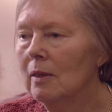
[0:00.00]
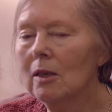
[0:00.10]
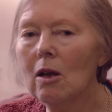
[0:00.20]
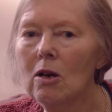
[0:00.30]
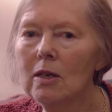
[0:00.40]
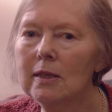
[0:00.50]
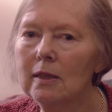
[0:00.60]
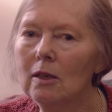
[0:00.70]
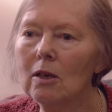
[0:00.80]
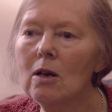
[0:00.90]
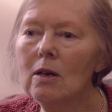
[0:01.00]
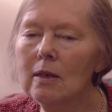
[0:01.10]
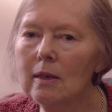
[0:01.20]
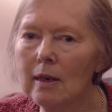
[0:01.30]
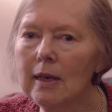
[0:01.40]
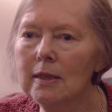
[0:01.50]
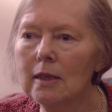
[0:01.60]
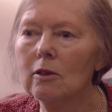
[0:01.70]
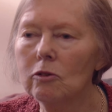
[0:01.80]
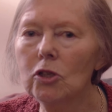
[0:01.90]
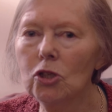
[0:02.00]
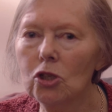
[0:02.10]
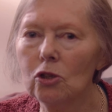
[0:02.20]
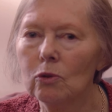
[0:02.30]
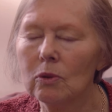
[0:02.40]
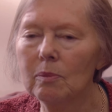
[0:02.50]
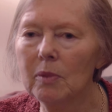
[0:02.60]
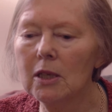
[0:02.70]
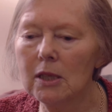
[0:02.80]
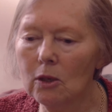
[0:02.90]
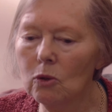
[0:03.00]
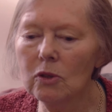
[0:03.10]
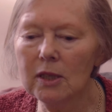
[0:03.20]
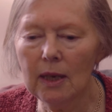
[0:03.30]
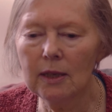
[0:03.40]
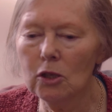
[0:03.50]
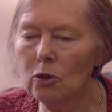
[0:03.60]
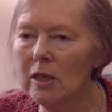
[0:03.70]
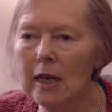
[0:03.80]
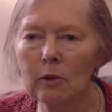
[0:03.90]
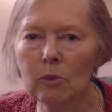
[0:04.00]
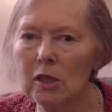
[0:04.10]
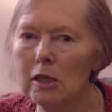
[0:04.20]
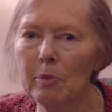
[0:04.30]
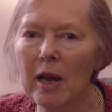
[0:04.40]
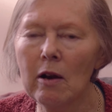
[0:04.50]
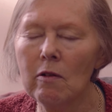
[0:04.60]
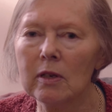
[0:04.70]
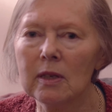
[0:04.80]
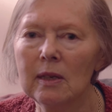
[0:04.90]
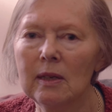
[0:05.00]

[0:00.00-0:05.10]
You can't let it crush you, because you go into a downward spiral.